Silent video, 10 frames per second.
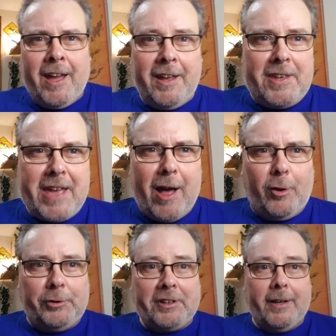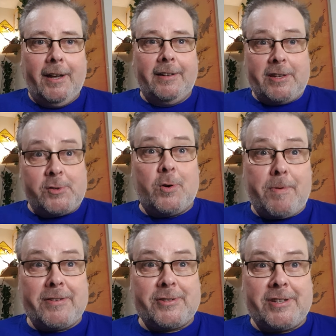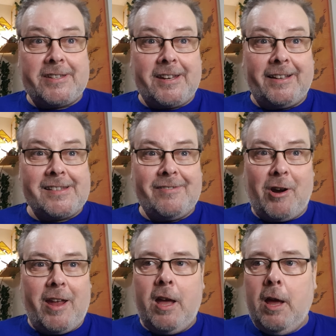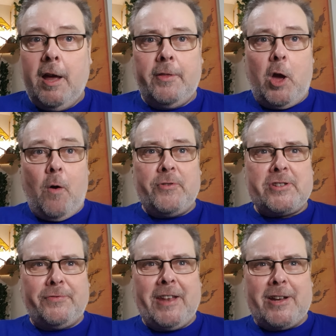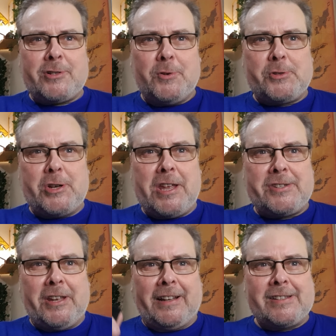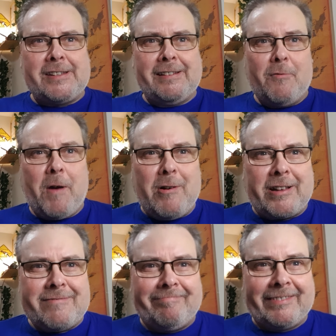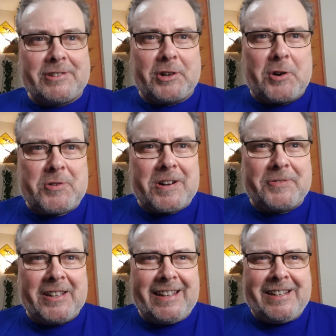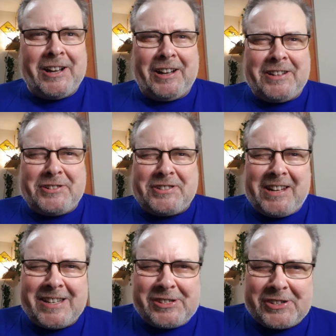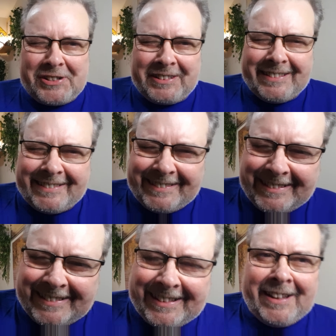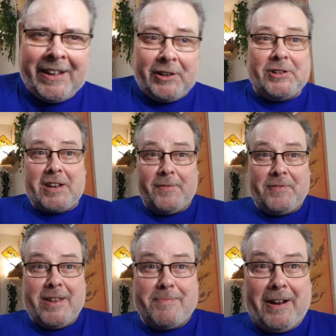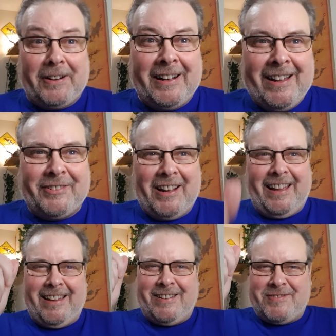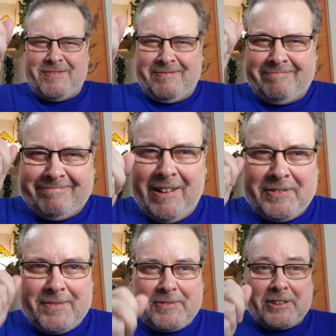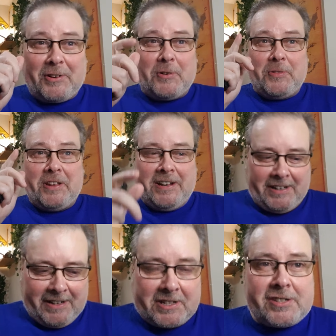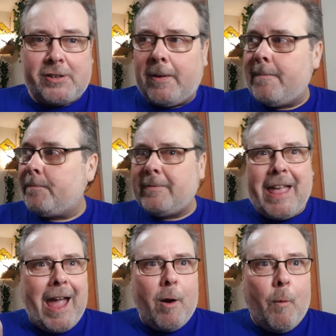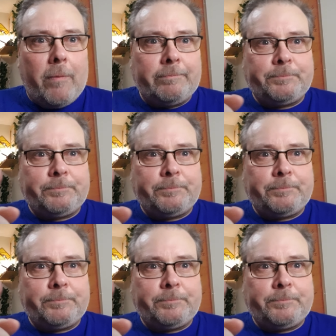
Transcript: He yelled. Let's talk about statistics, right? The Office of National Statistics. Welcome to the court of the EDI Jester. Can you tell I'm feeling better? Right? Welcome to the court of the EDI Jester. Now,